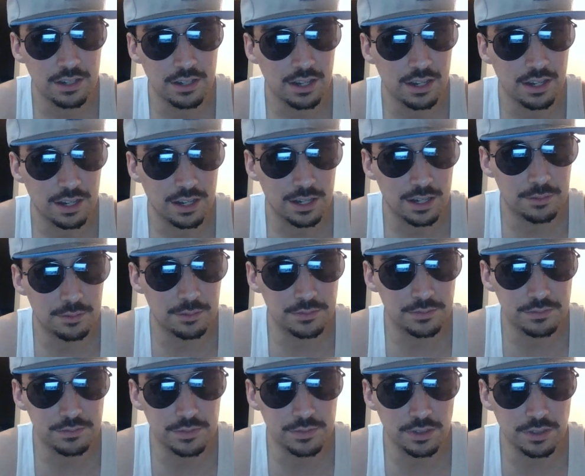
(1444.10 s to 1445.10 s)
A
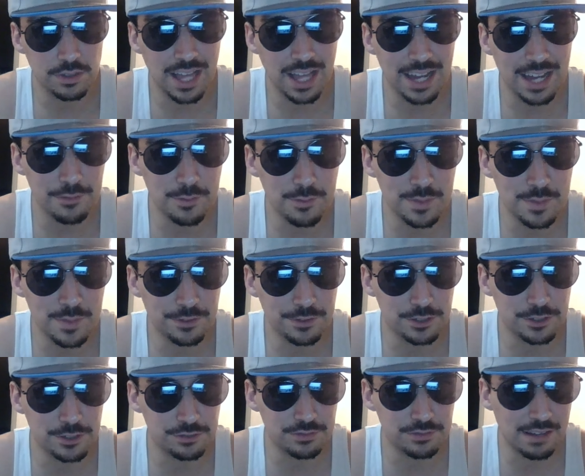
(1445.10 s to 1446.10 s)
lot of them in the
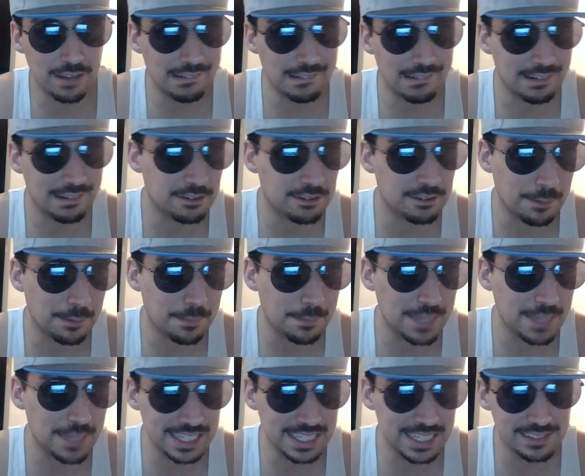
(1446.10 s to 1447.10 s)
first round. I don't know how
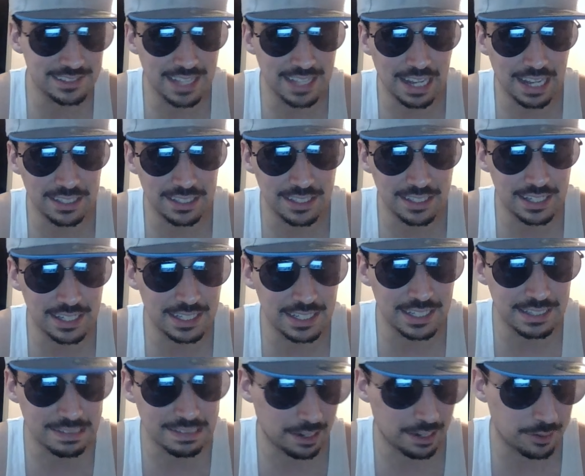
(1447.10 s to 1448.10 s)
many exactly. I
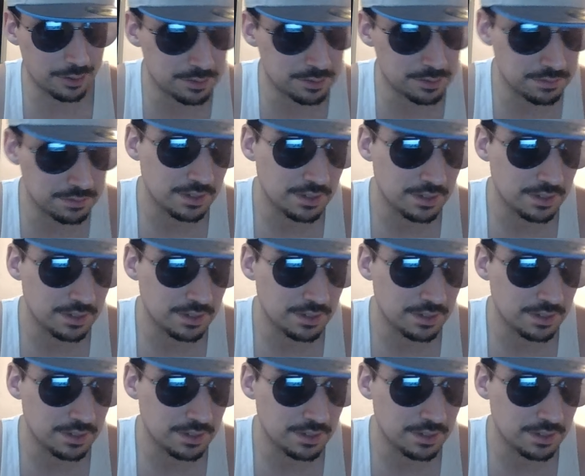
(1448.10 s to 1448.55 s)
didn't count them.